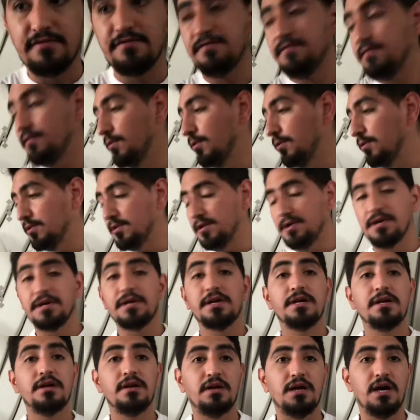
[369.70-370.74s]
four?
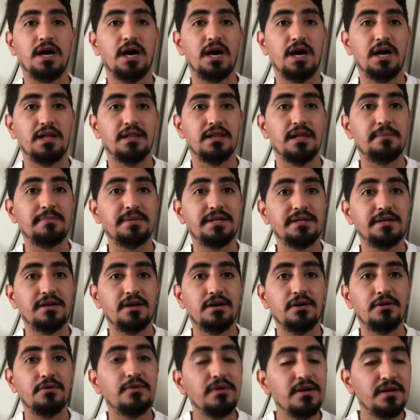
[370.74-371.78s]
Let me
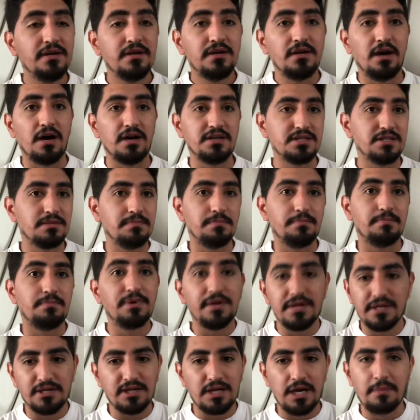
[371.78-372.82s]
know. Also,
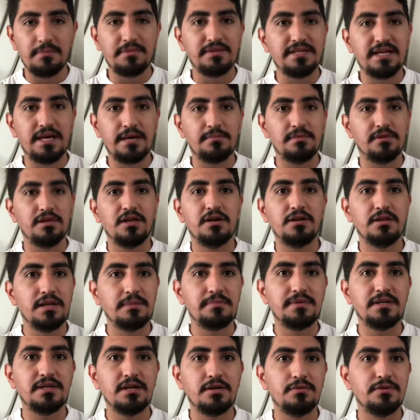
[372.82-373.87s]
put a comment down below. Let
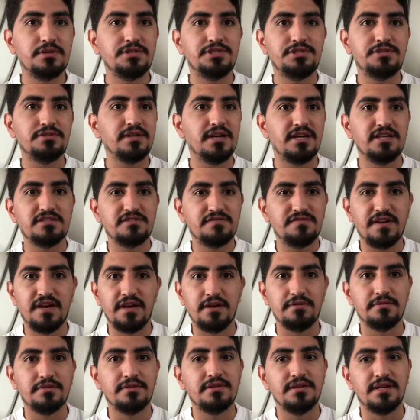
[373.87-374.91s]
me know what you guys
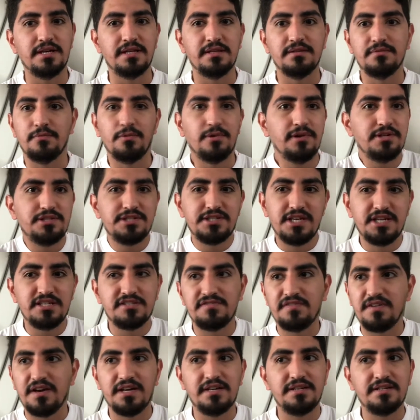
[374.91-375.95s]
found and where'd you guys
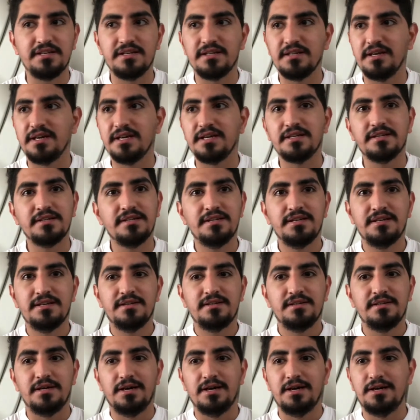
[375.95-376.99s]
find it. Like,
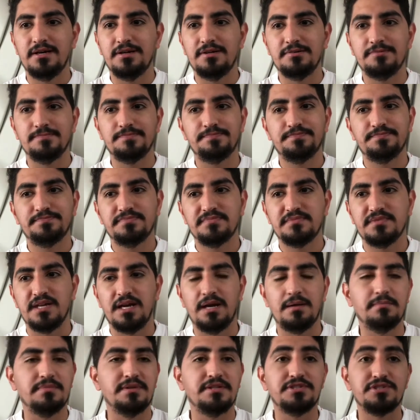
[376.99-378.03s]

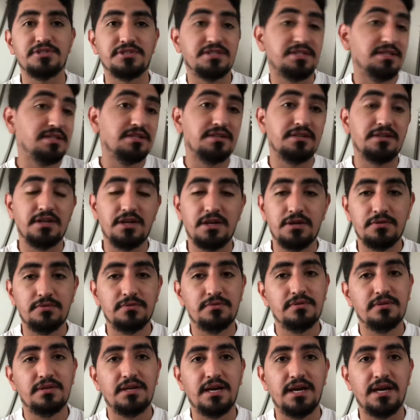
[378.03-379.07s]
I'm interested to know.
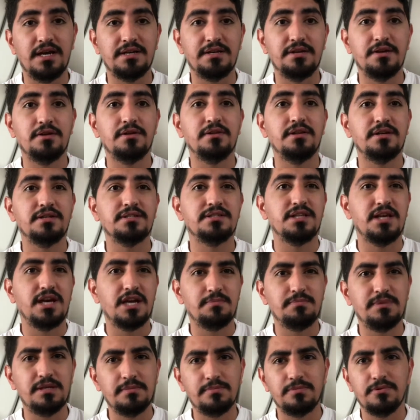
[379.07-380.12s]
I know there's a lot of
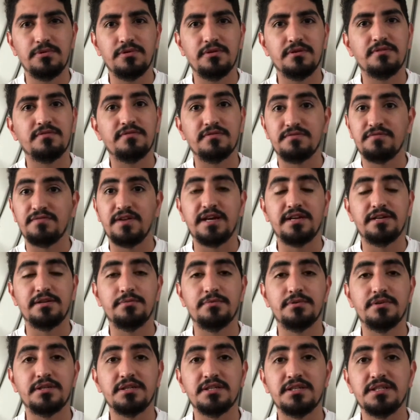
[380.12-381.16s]
people finding
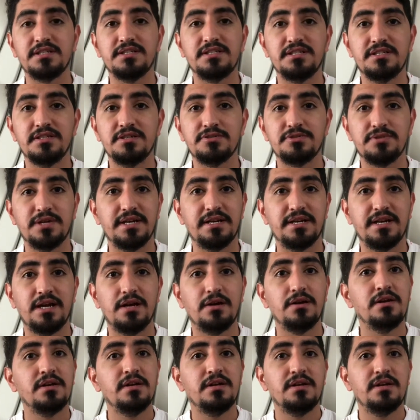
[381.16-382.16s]
really good deals right now